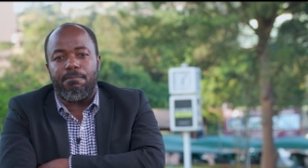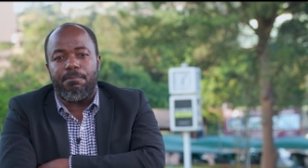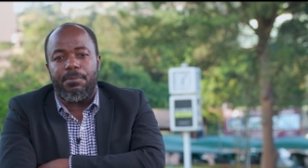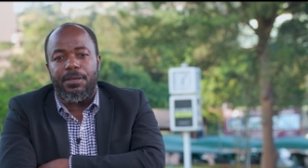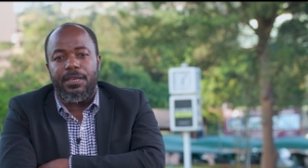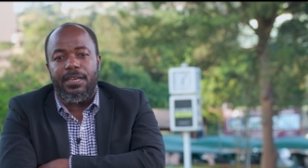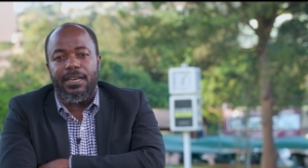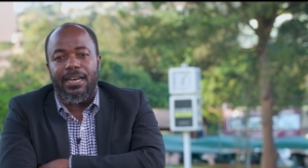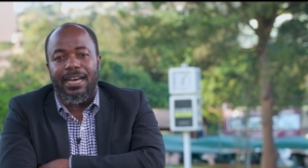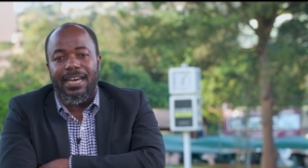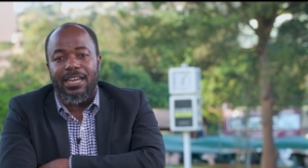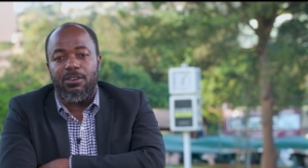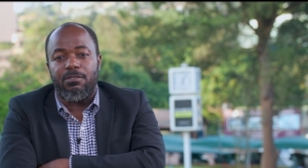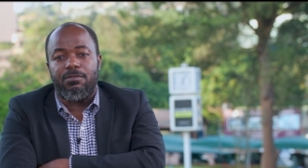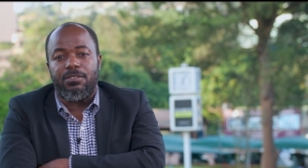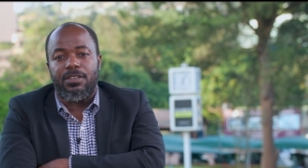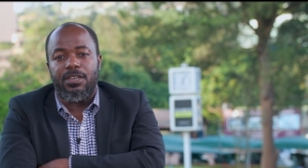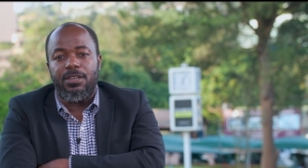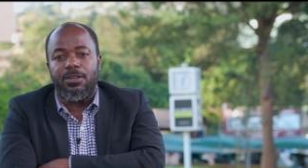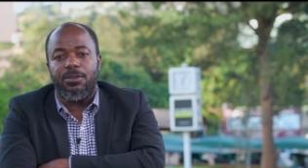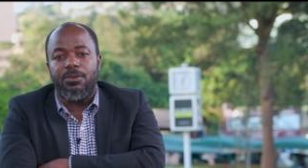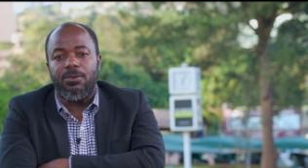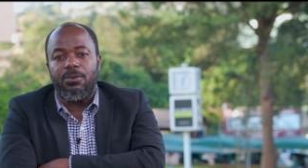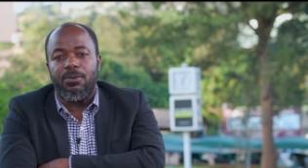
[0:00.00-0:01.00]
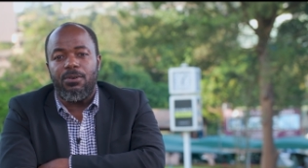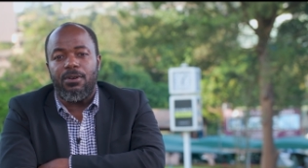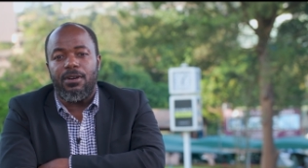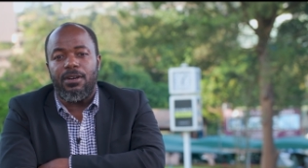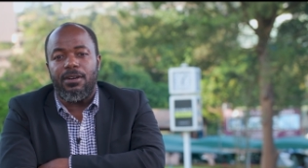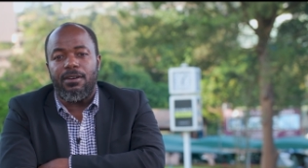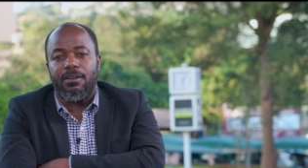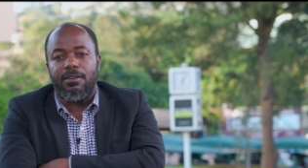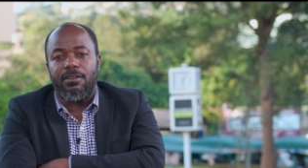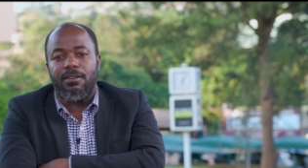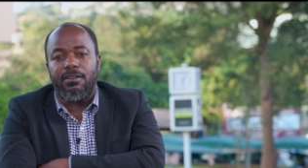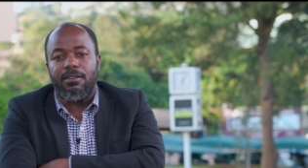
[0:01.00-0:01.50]
being ahead of schedule
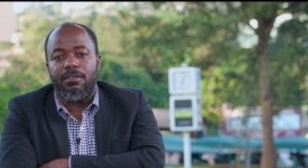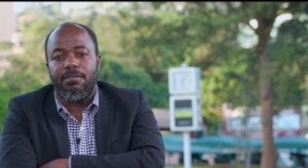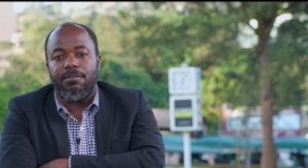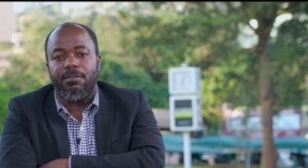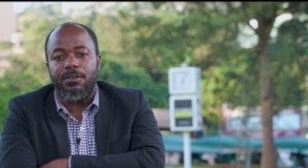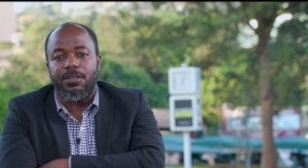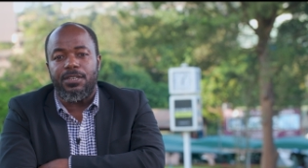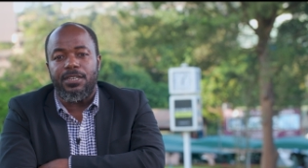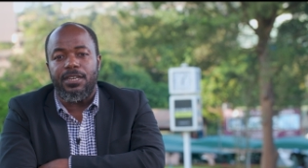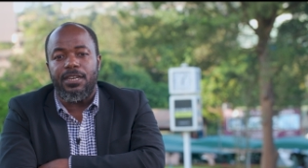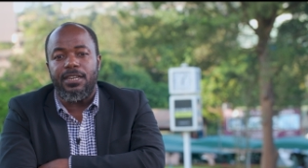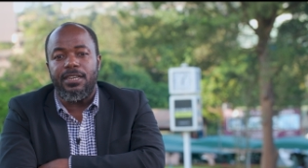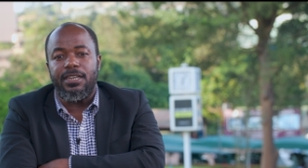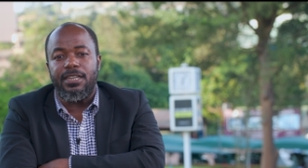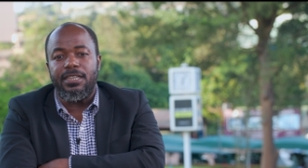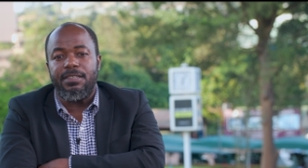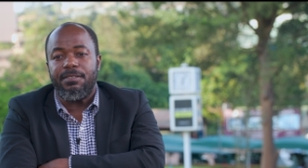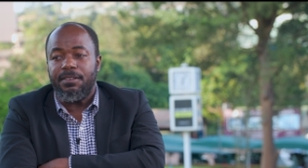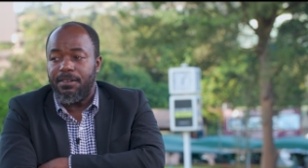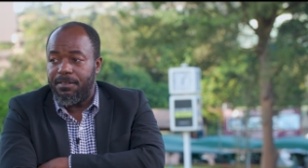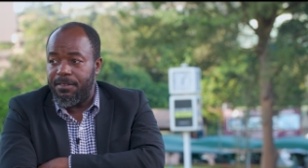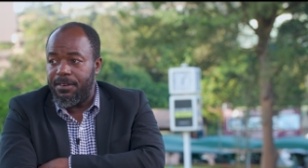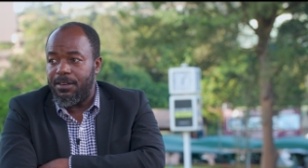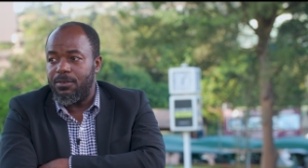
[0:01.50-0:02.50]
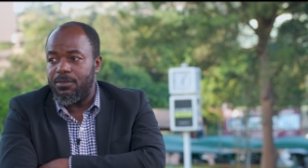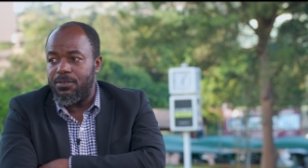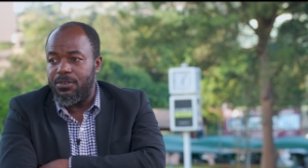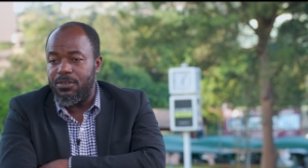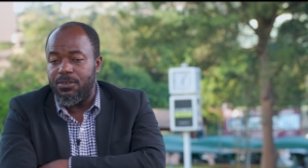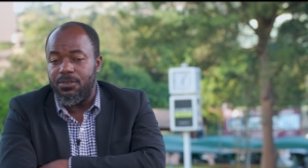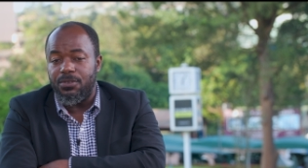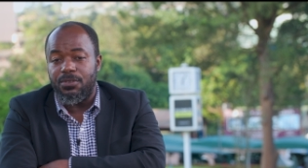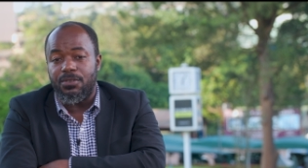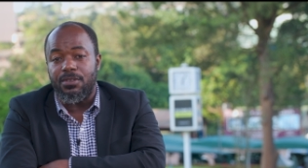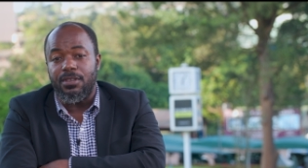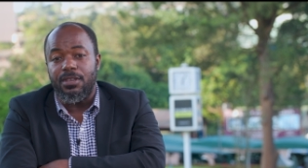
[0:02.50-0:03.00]
for CHAN is very, very good
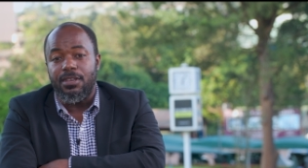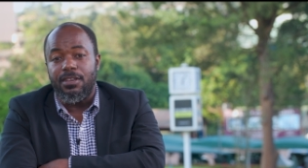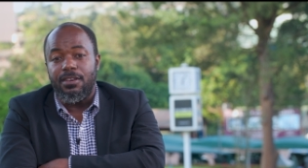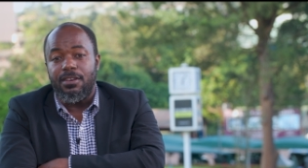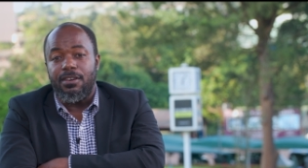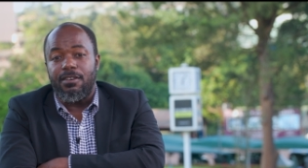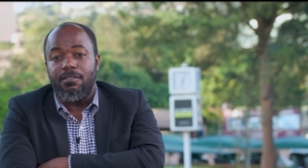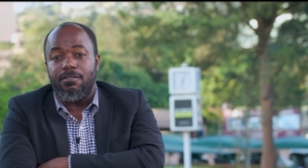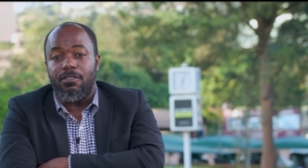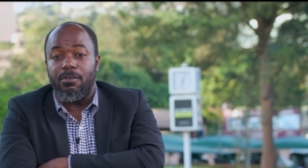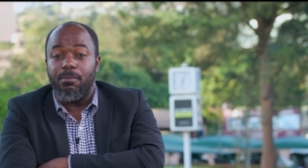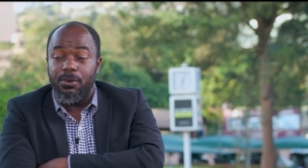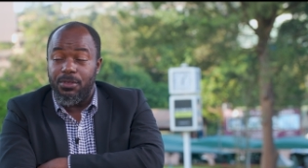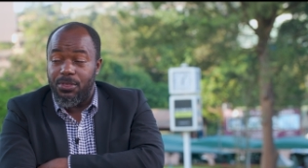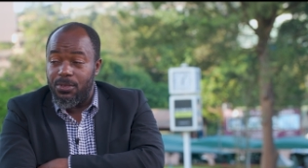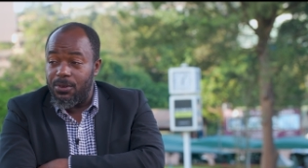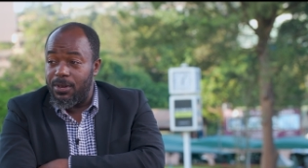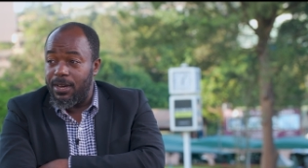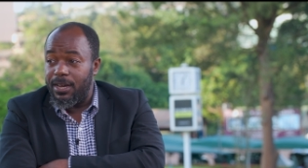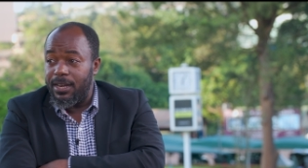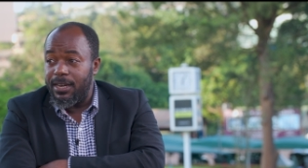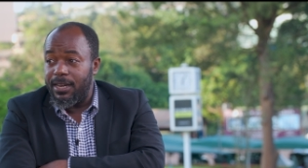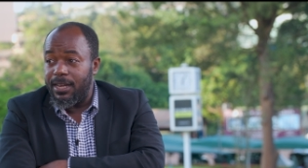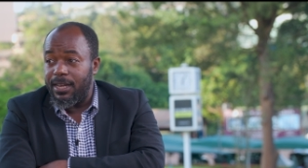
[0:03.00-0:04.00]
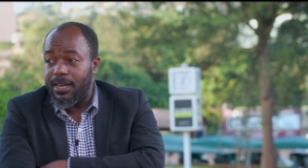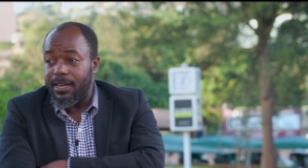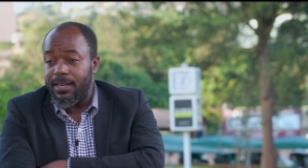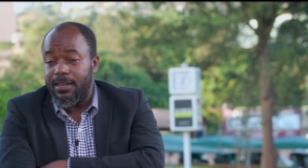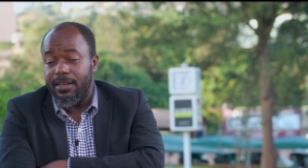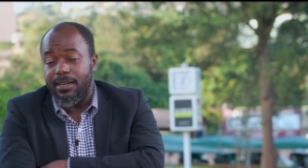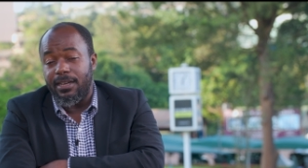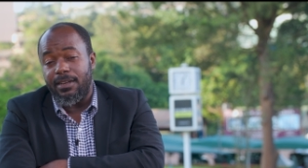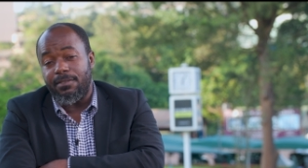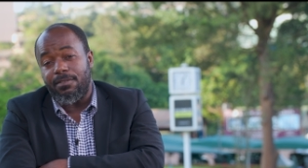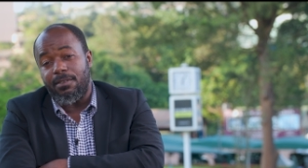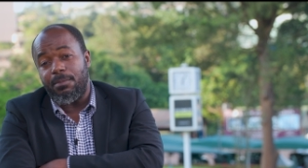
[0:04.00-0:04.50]
news for both Uganda
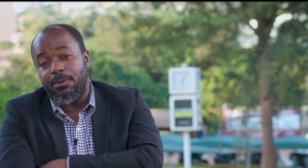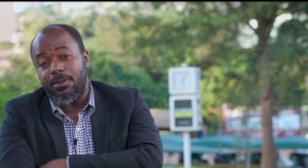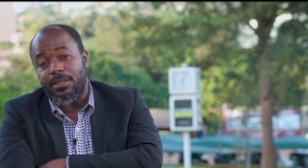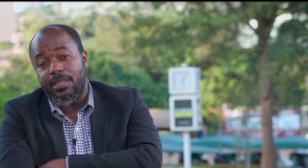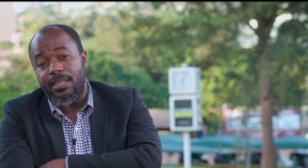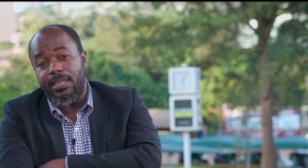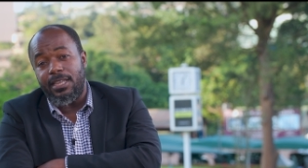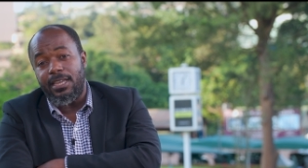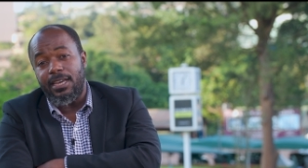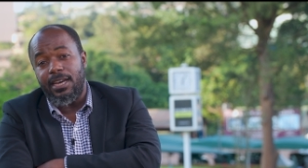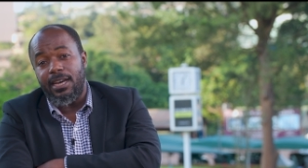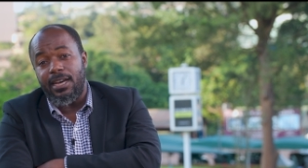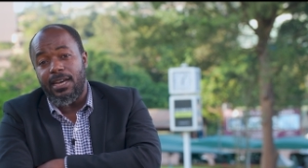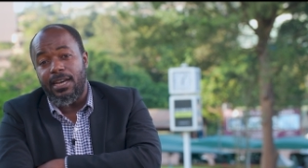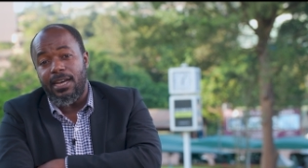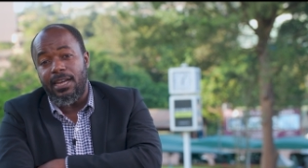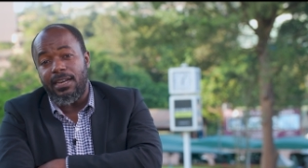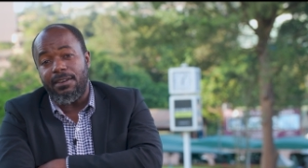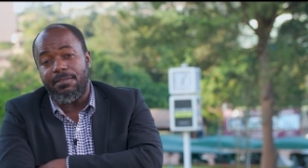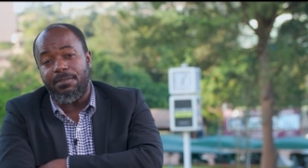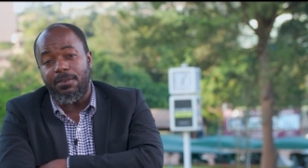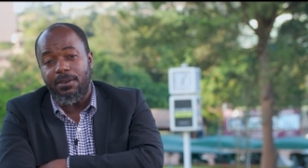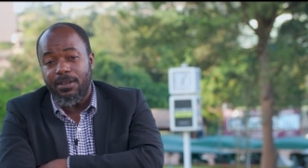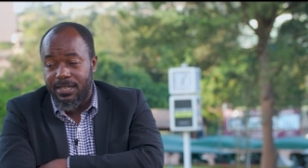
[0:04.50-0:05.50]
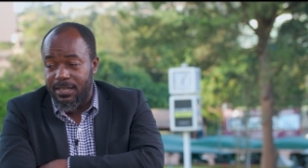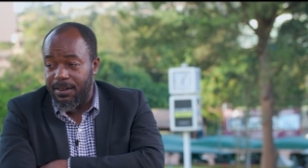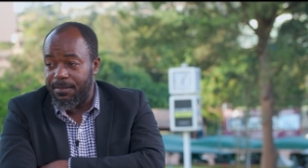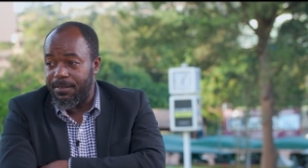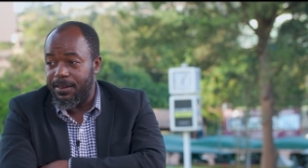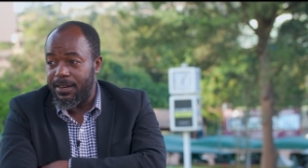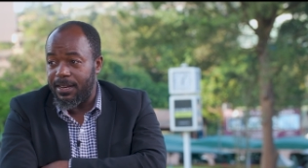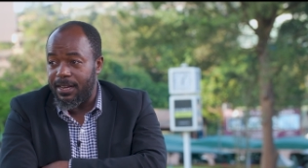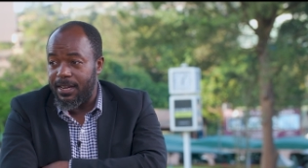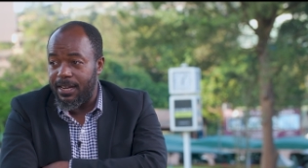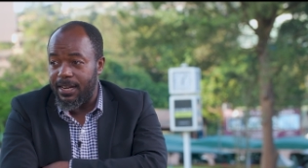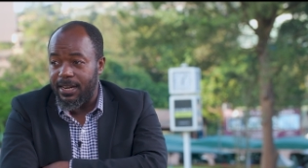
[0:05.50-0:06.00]
and for both Kenya and for East
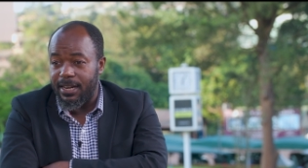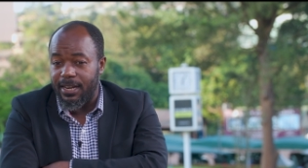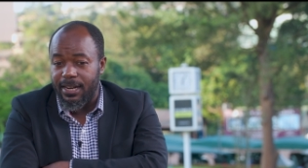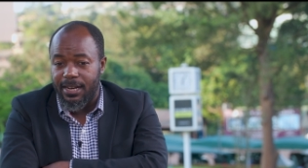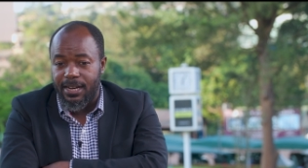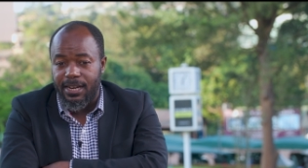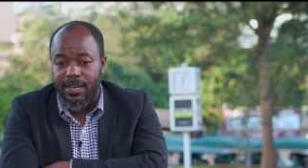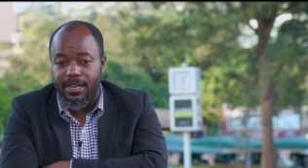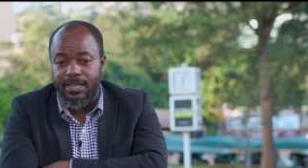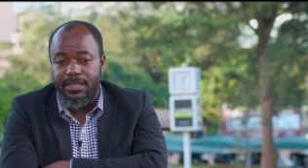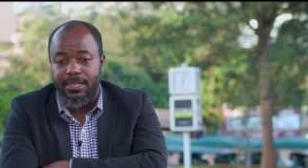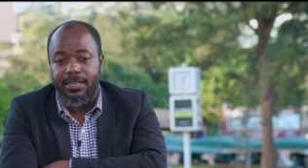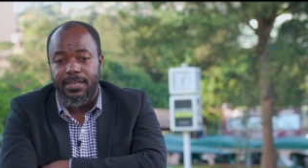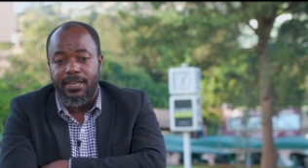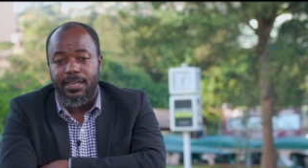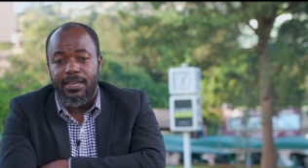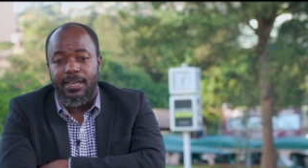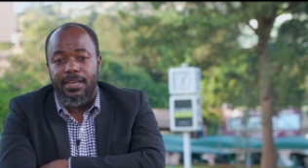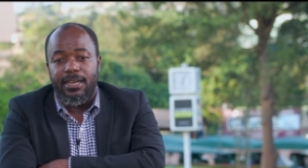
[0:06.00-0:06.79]
Africa at large.